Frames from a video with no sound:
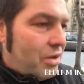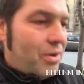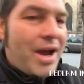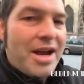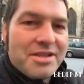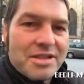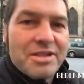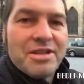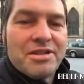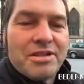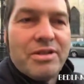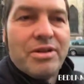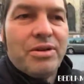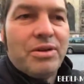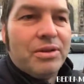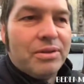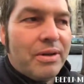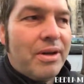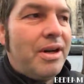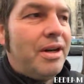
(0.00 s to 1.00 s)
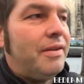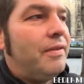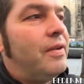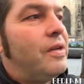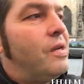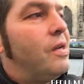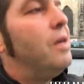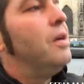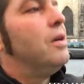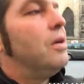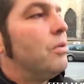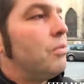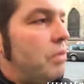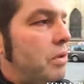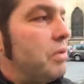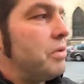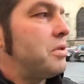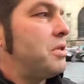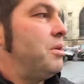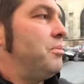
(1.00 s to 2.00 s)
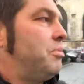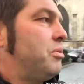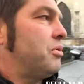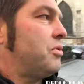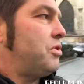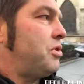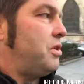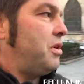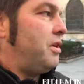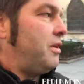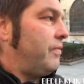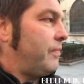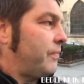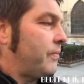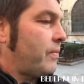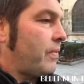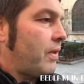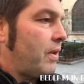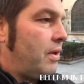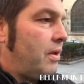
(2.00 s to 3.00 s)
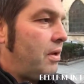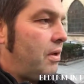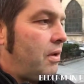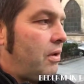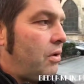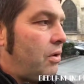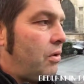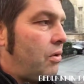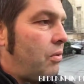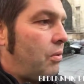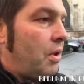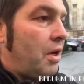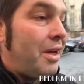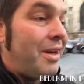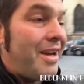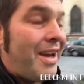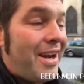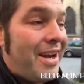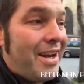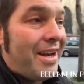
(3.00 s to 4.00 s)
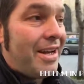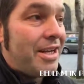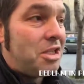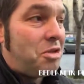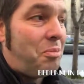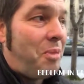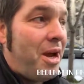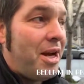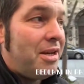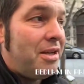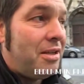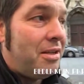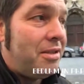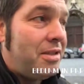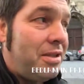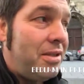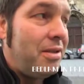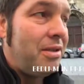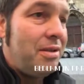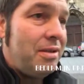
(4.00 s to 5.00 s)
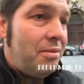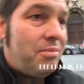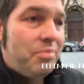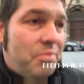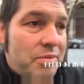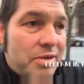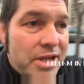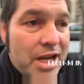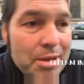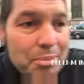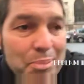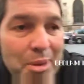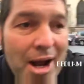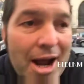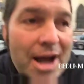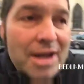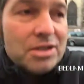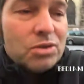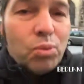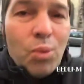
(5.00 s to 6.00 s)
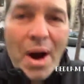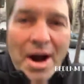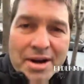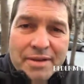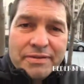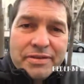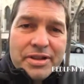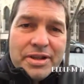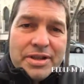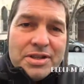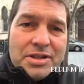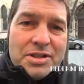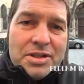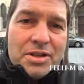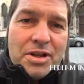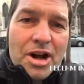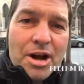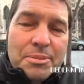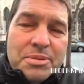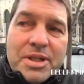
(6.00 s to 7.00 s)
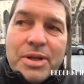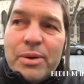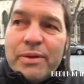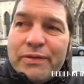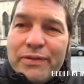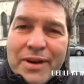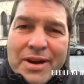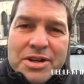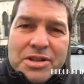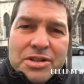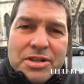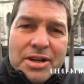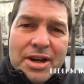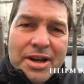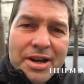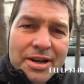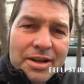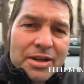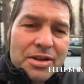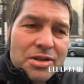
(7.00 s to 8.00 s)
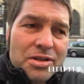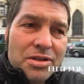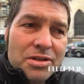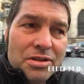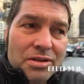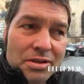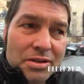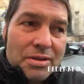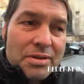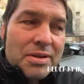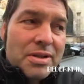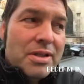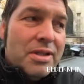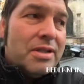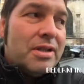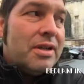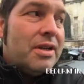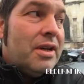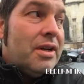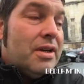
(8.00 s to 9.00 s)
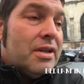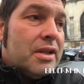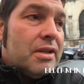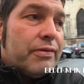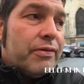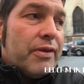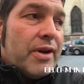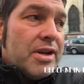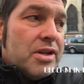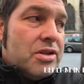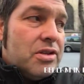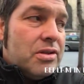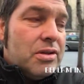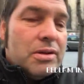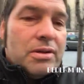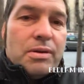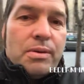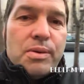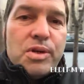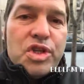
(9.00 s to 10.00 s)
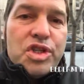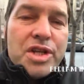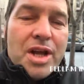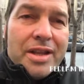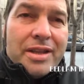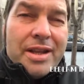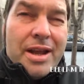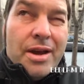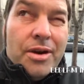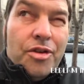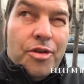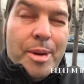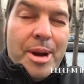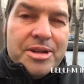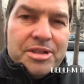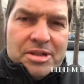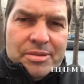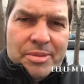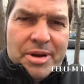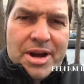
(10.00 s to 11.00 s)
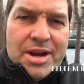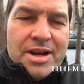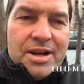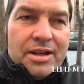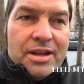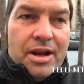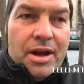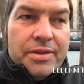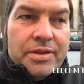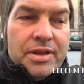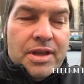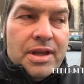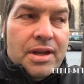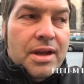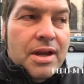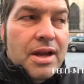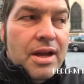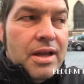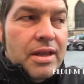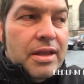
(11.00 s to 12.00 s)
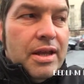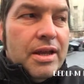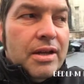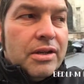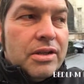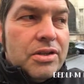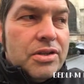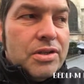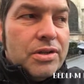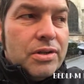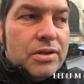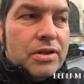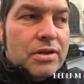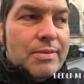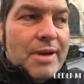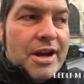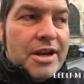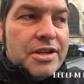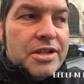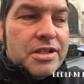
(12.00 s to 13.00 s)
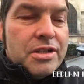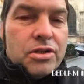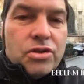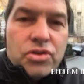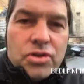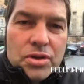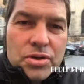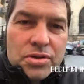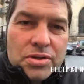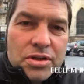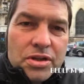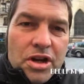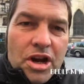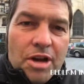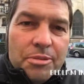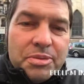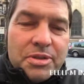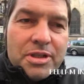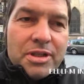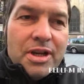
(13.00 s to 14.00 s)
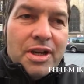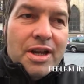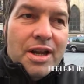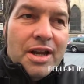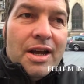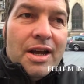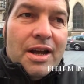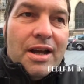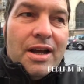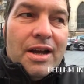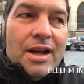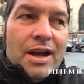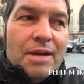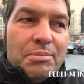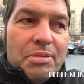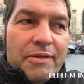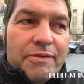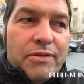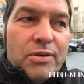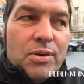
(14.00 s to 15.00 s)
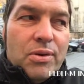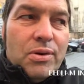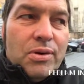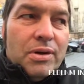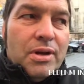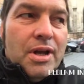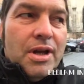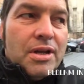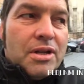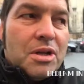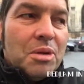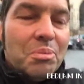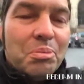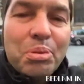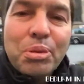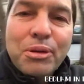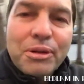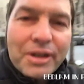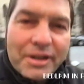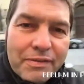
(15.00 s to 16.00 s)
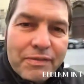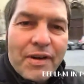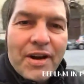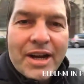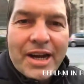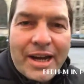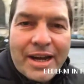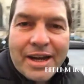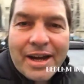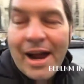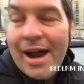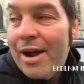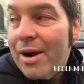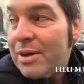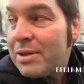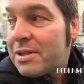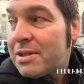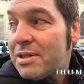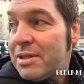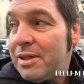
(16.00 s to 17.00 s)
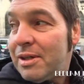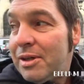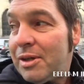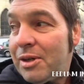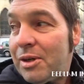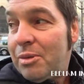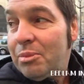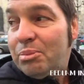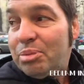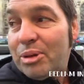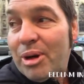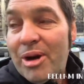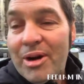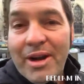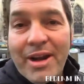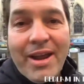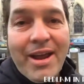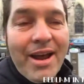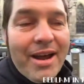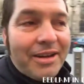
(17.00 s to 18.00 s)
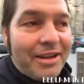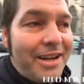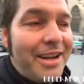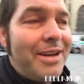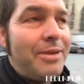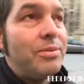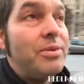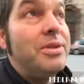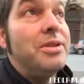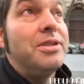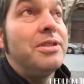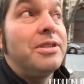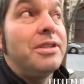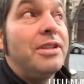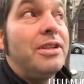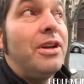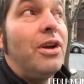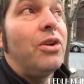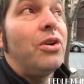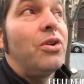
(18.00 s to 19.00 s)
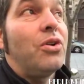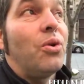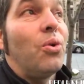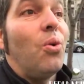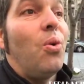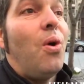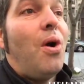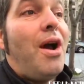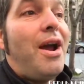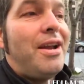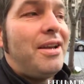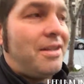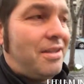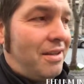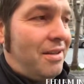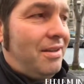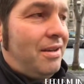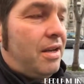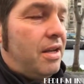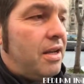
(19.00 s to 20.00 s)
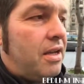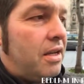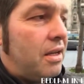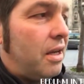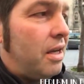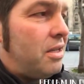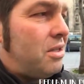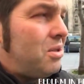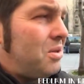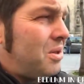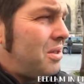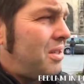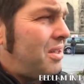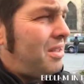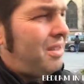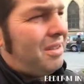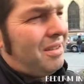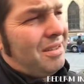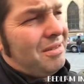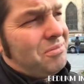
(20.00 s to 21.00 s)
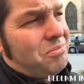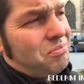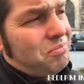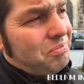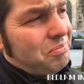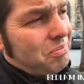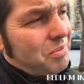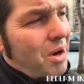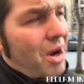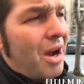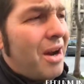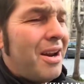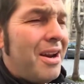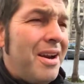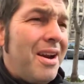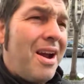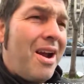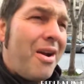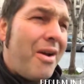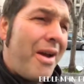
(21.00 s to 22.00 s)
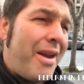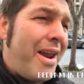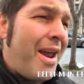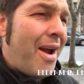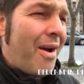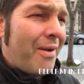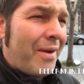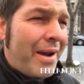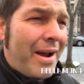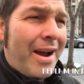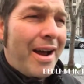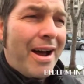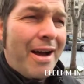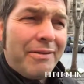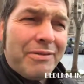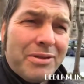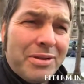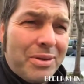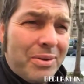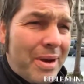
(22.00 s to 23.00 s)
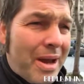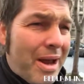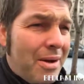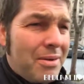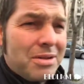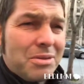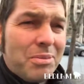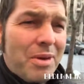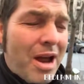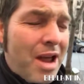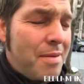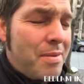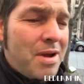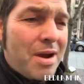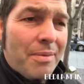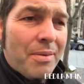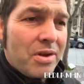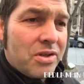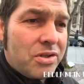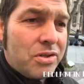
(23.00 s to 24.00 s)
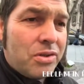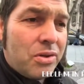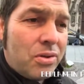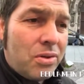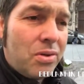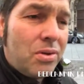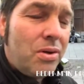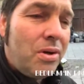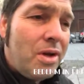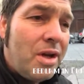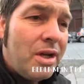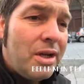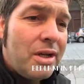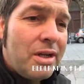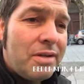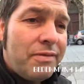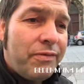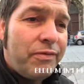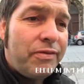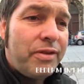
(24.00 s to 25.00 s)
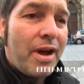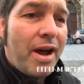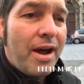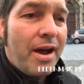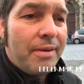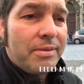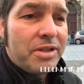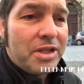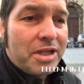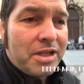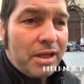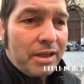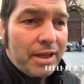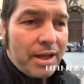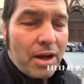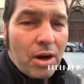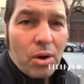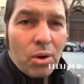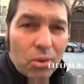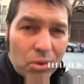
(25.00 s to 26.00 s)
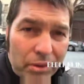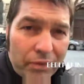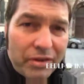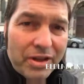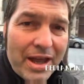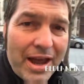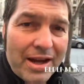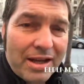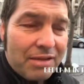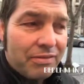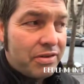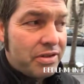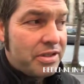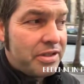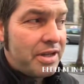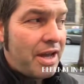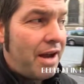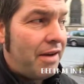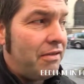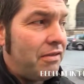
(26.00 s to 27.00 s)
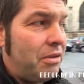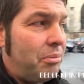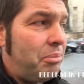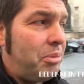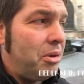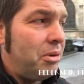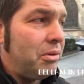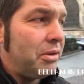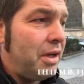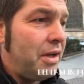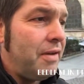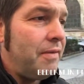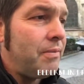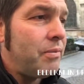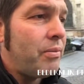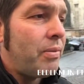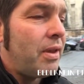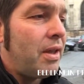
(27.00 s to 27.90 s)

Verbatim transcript: who has the store right real simple shit we didn't expect to get past one of these stops there were french and english tours the french tour was shut down almost immediately i think the english tour managed two stops uh, before complete fucking chaos broke out. It was great. It took, I don't know, an hour and a half, two hours maybe, I'm not sure, uh, to clear all of the activists out of the building.